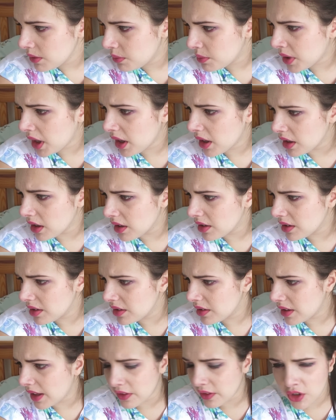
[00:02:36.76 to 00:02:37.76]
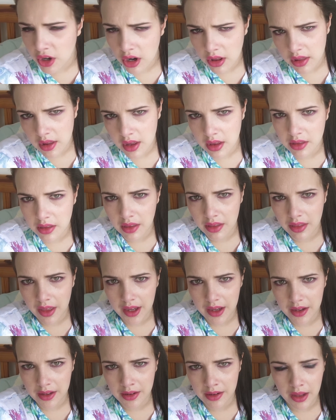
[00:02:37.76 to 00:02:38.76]
like, there's nothing that they
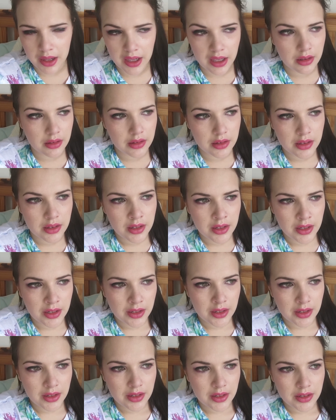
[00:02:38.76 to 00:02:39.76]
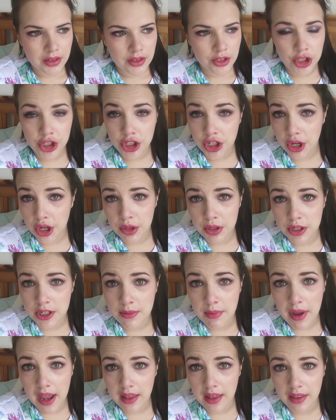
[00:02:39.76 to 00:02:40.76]
can like do to
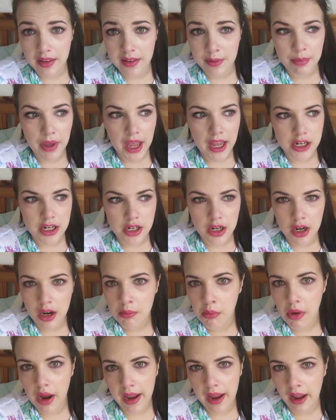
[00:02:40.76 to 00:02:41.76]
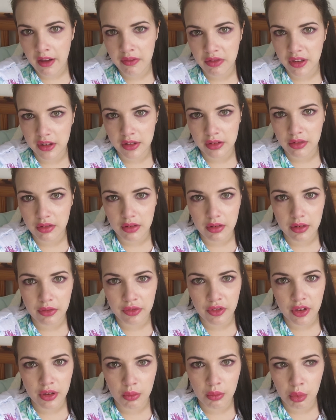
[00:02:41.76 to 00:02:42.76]
make this better. I might have this for a
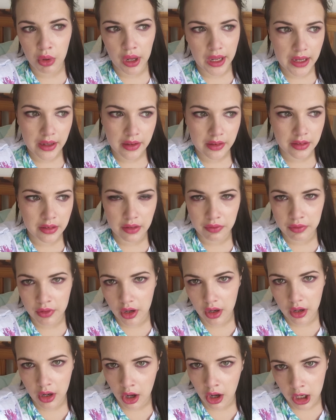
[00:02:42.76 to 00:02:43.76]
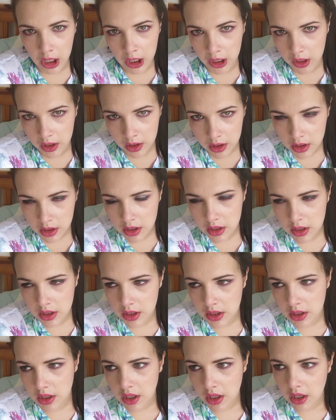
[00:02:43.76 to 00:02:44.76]
few weeks, if not longer.
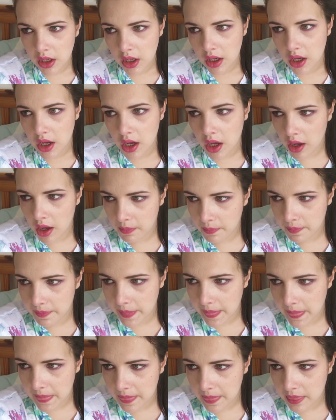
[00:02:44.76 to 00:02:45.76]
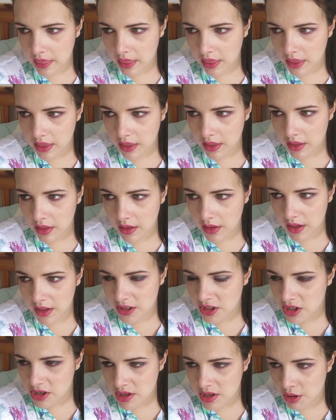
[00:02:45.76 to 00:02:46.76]
Um,
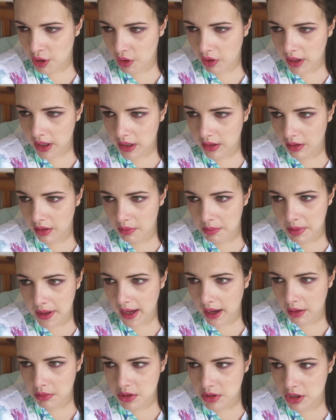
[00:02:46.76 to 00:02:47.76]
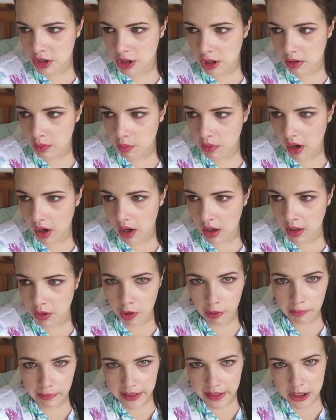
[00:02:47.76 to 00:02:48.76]
it's just annoying not being able to do what I
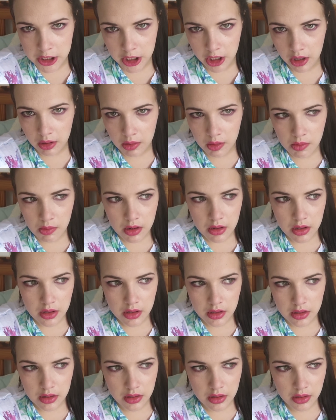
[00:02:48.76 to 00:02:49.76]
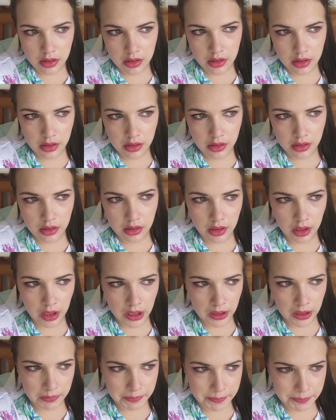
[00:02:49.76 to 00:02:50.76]
normally do.
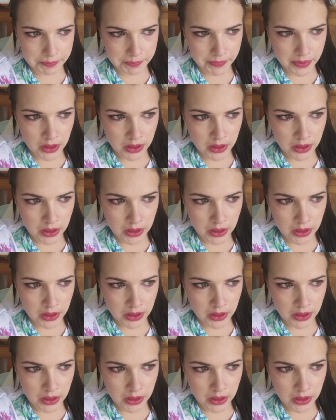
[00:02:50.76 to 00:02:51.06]
Um,